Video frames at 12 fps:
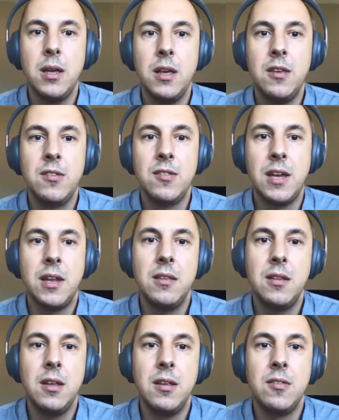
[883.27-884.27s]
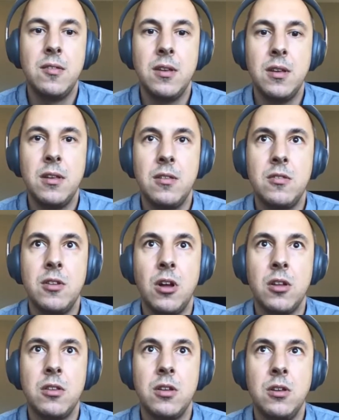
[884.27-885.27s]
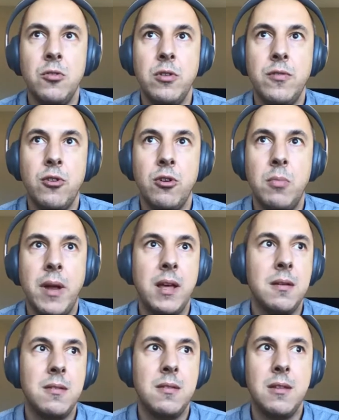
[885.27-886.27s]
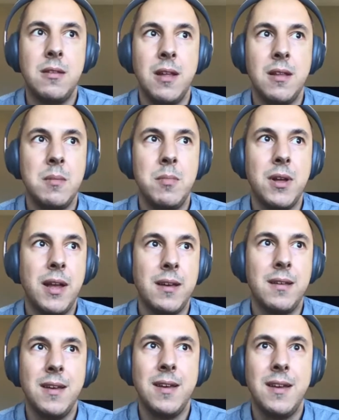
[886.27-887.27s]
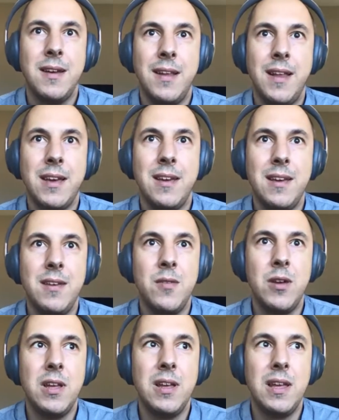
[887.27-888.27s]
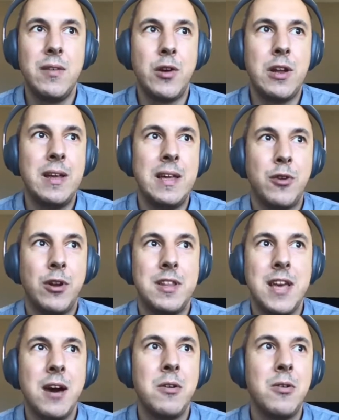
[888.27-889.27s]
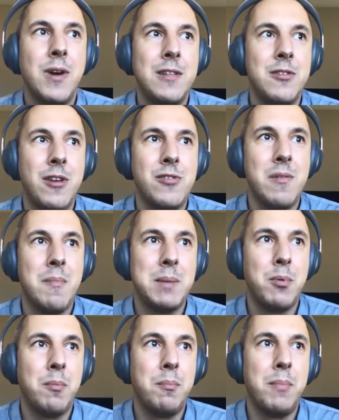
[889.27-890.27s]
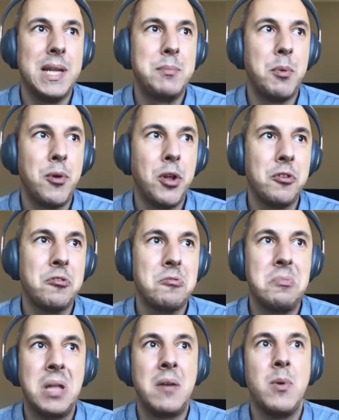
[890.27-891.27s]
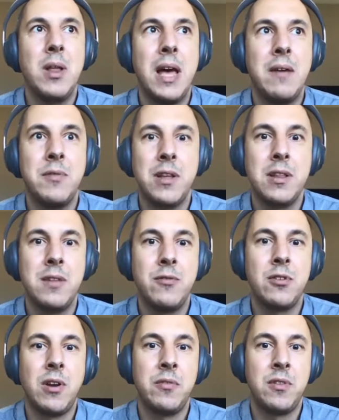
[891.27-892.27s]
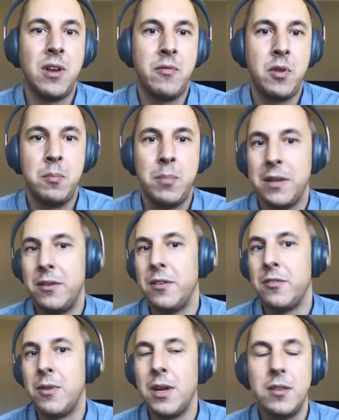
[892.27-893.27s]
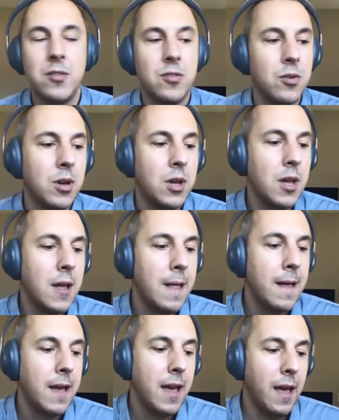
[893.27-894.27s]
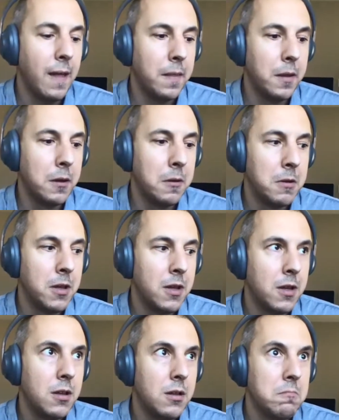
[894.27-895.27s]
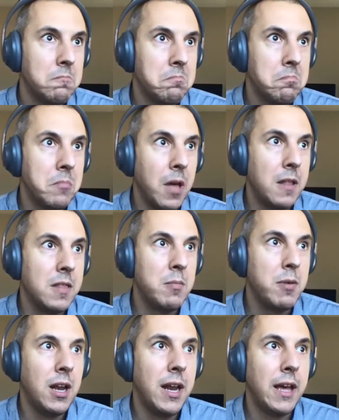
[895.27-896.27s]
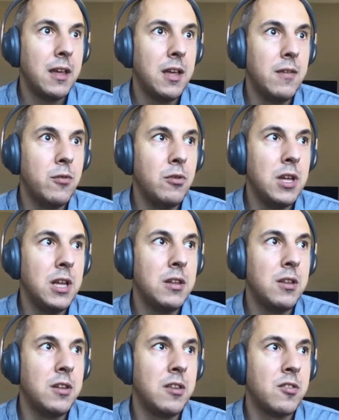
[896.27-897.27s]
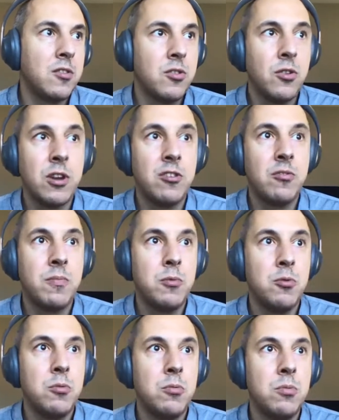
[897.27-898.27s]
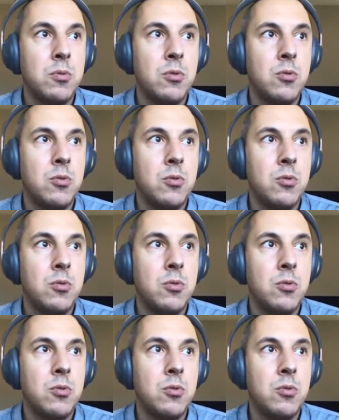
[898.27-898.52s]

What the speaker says: each tenant is not uniform, like that typical like if you're at Yahoo and you have multiple products, they will have the different traffic patterns, right? So and typically, like if you need disk storage to